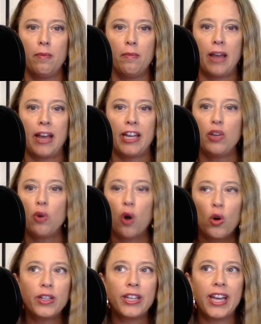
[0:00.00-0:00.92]
And you
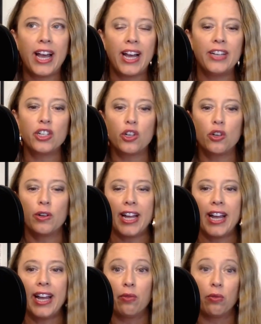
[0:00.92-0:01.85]
only had to
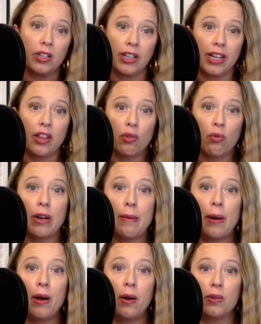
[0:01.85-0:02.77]
create really 3
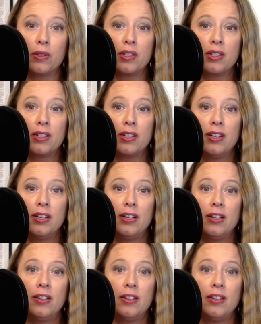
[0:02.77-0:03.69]
posts.
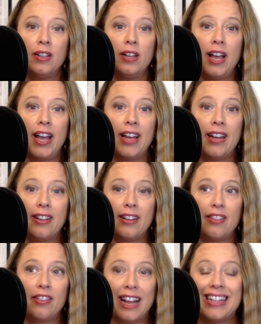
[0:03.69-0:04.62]
And
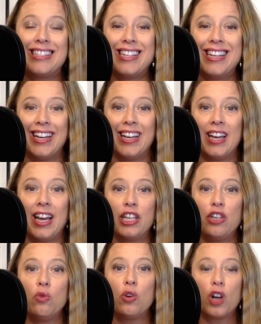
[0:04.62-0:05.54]
that's it. And
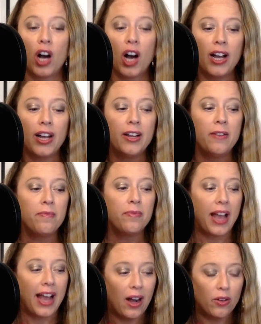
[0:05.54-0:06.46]
you got
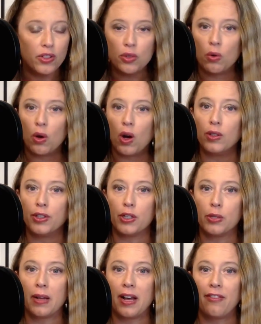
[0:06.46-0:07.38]
out to all of
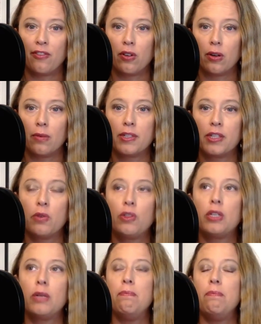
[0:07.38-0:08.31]
those platforms. So
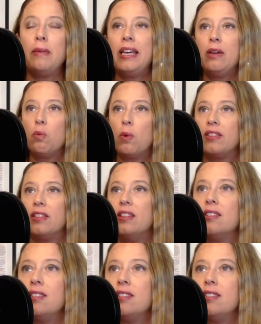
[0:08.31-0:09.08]
to me, what this